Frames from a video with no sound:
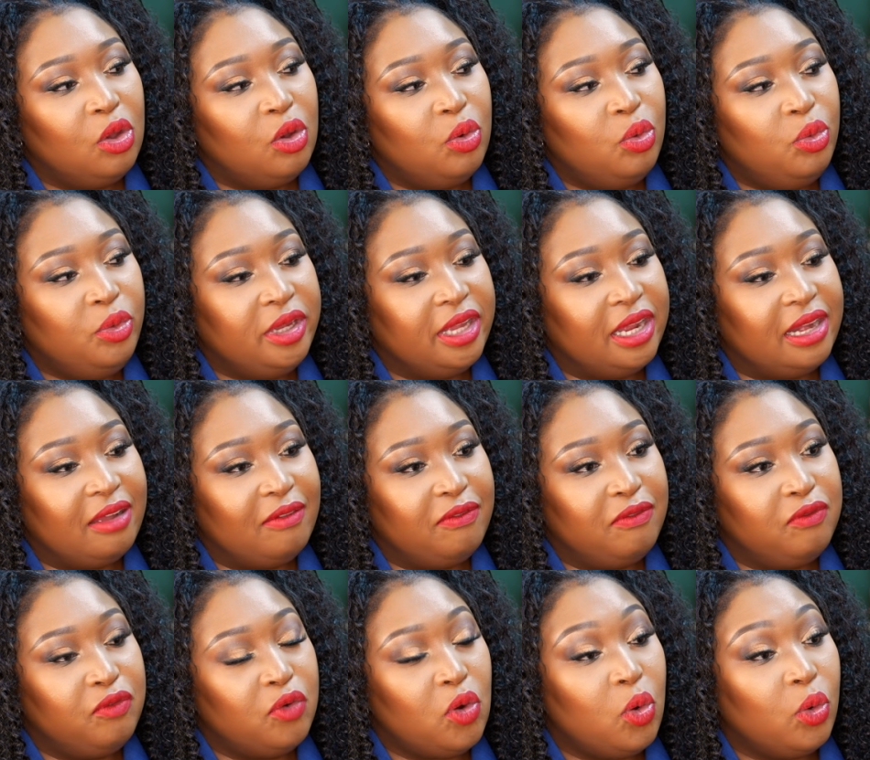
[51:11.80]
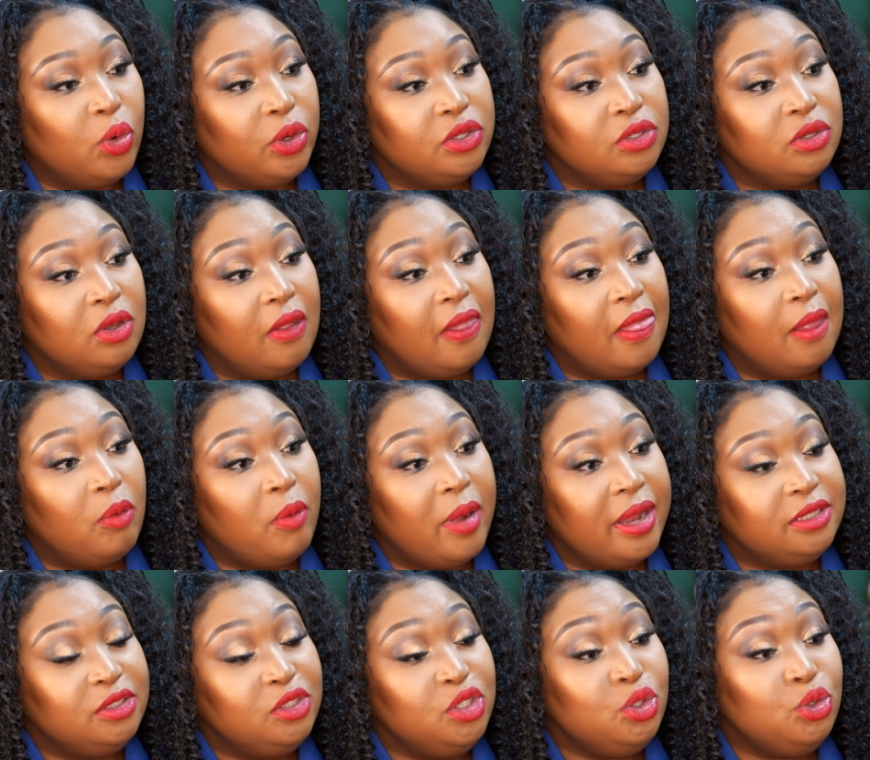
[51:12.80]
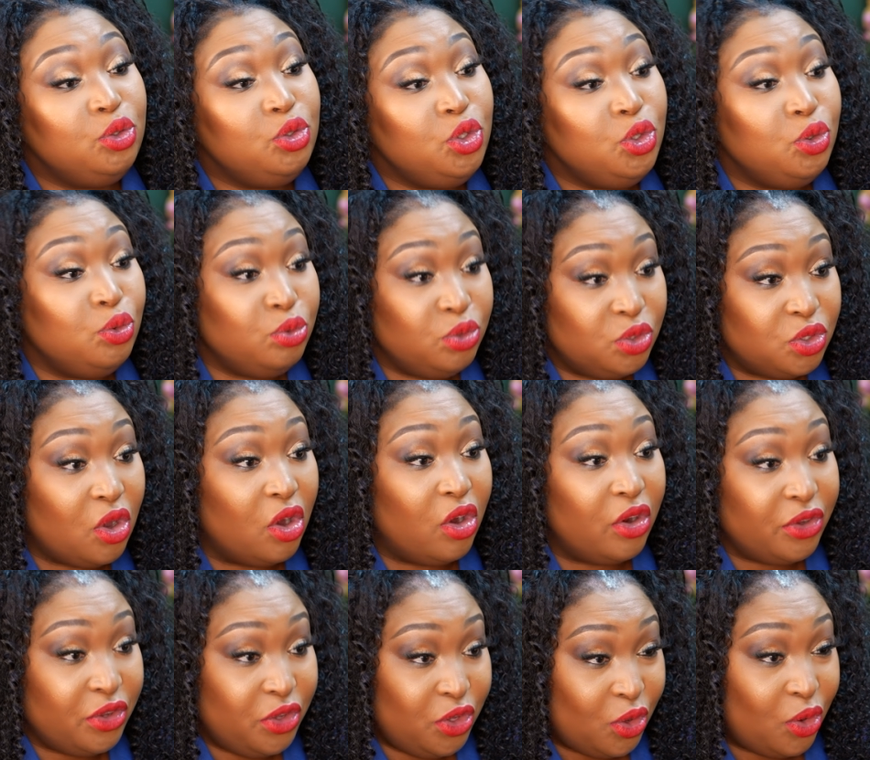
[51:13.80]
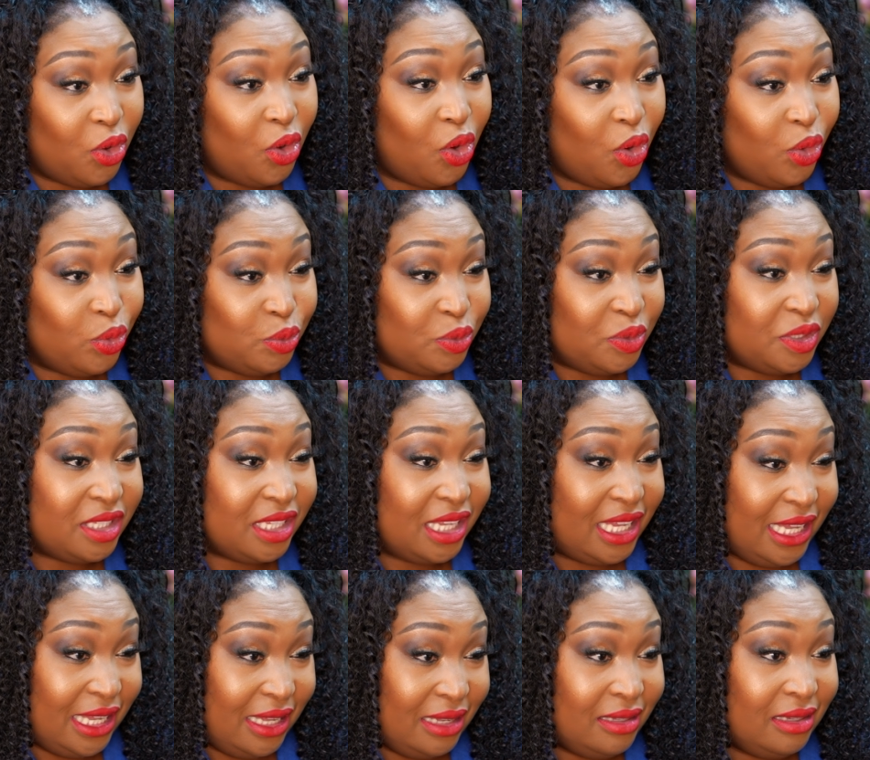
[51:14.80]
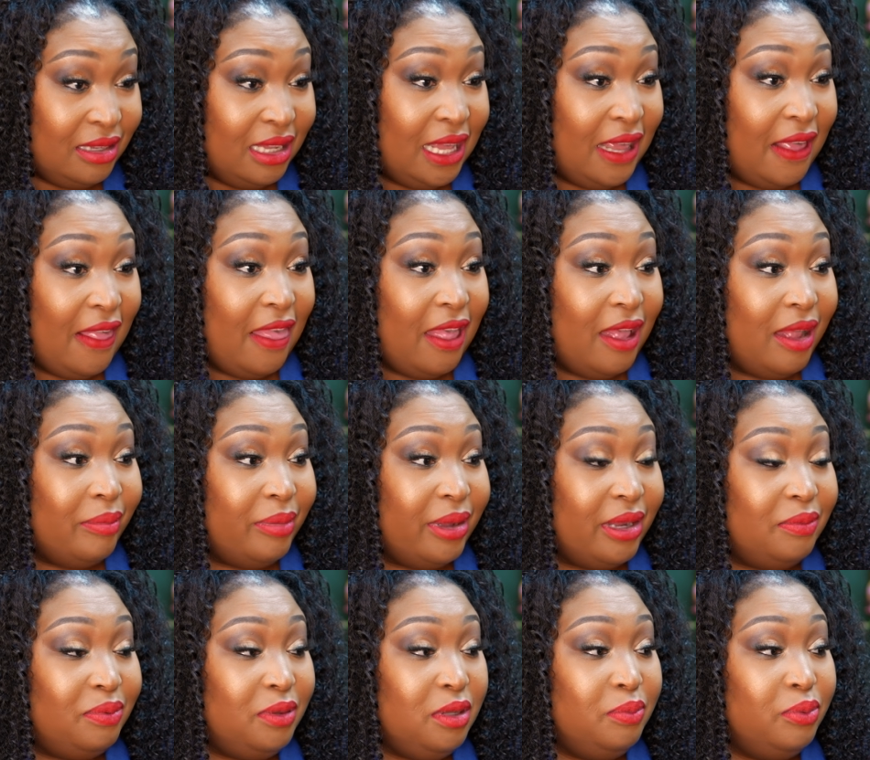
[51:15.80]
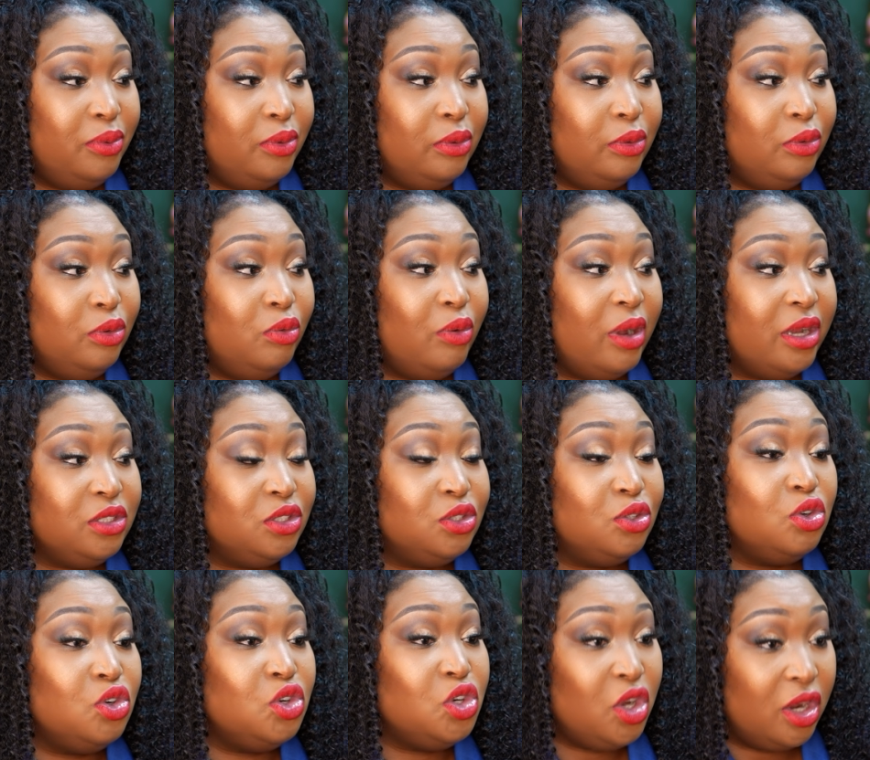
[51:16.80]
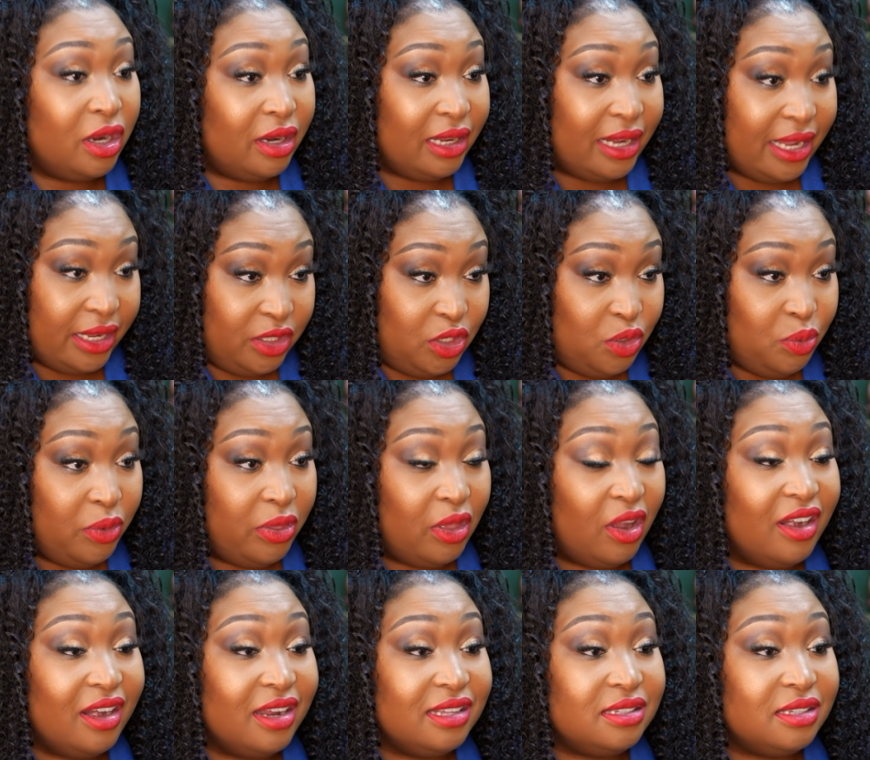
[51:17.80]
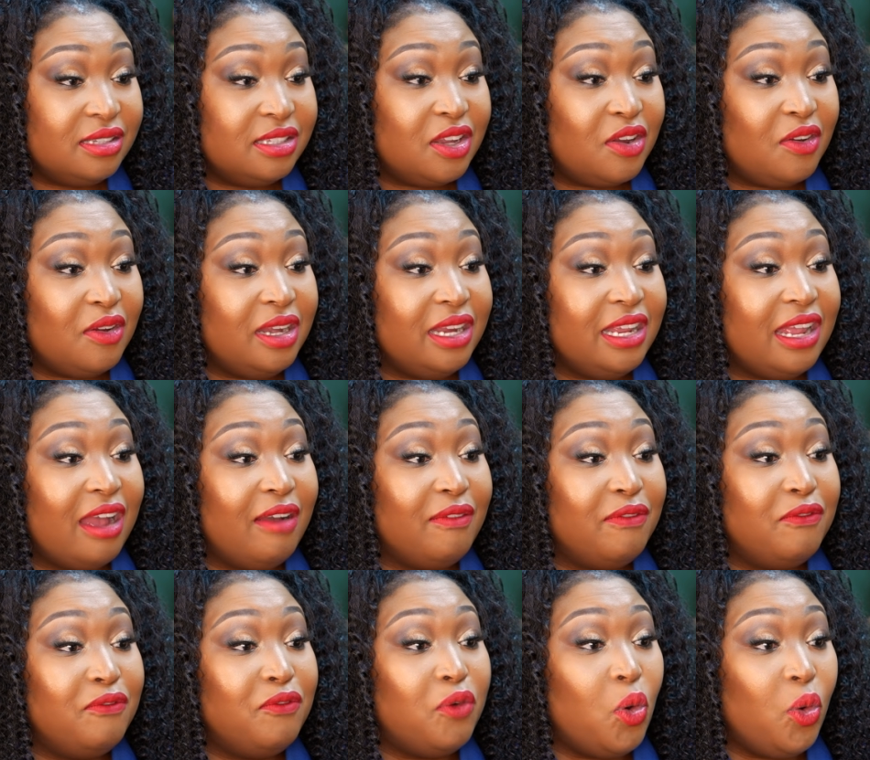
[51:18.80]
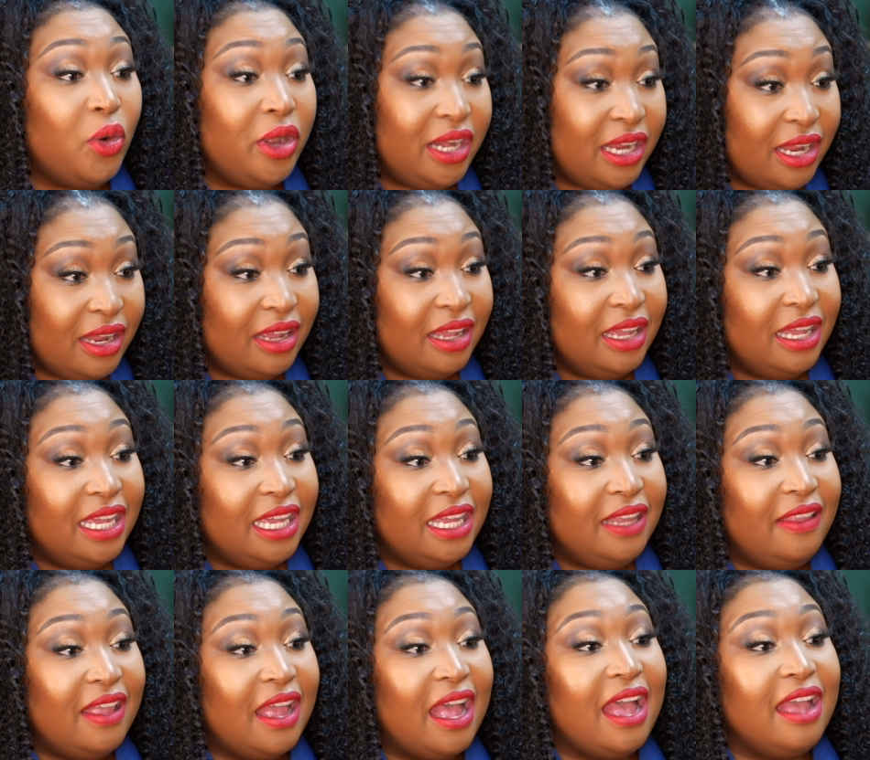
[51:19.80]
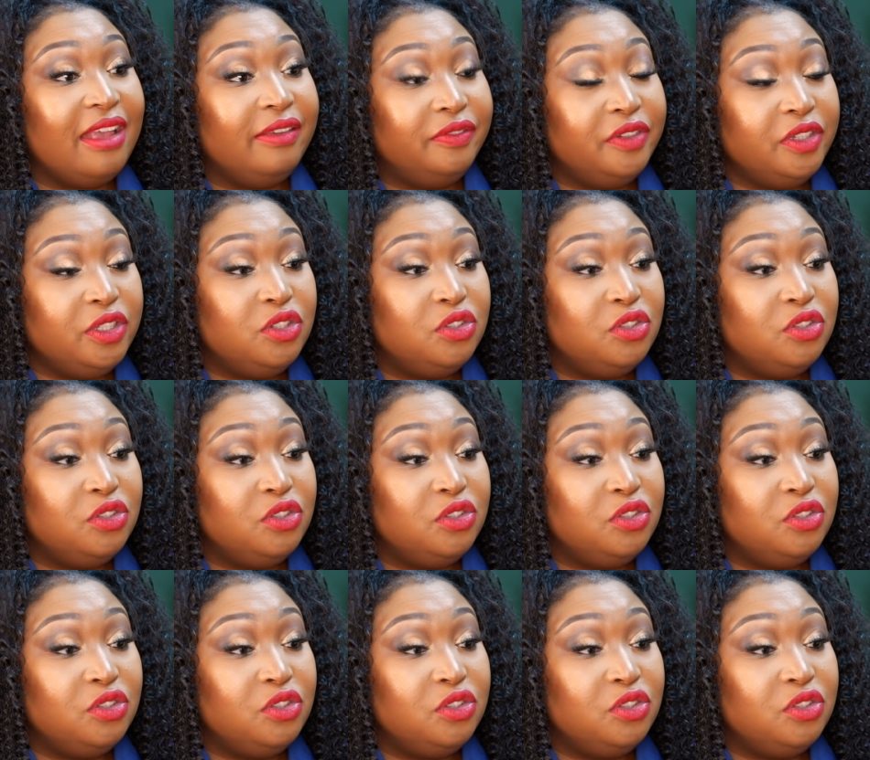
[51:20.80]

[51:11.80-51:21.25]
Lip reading: who can afford what you use on your own skin, but people who want to look like you without necessarily affording the IV